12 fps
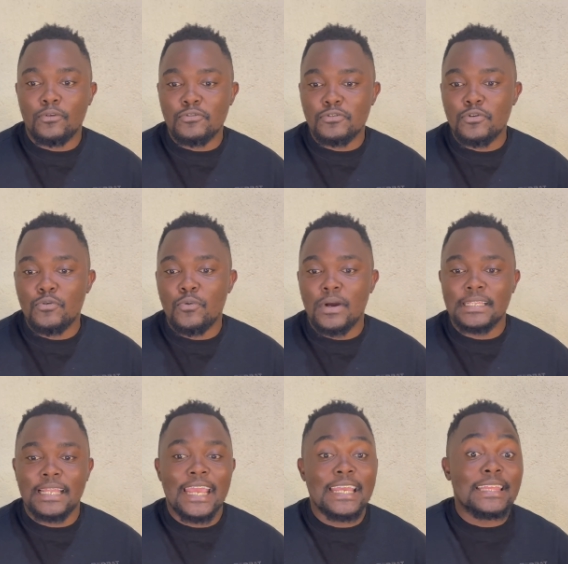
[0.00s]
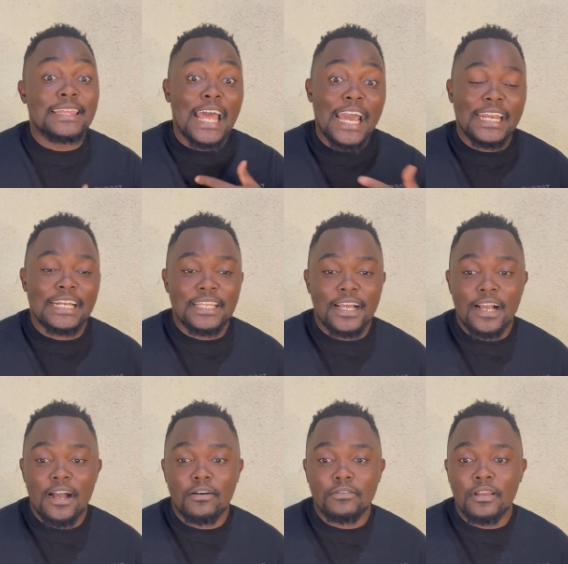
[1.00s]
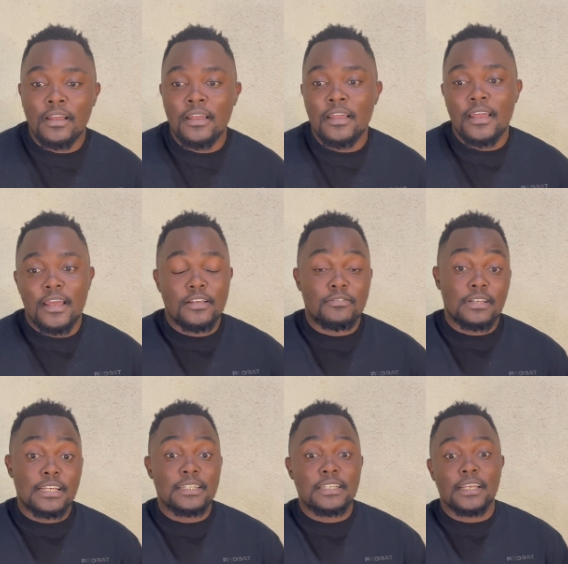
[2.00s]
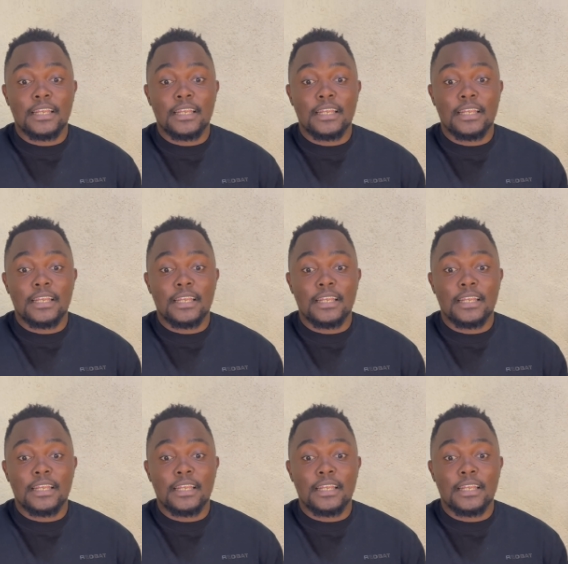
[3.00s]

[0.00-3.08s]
for those who want a direct account, as you can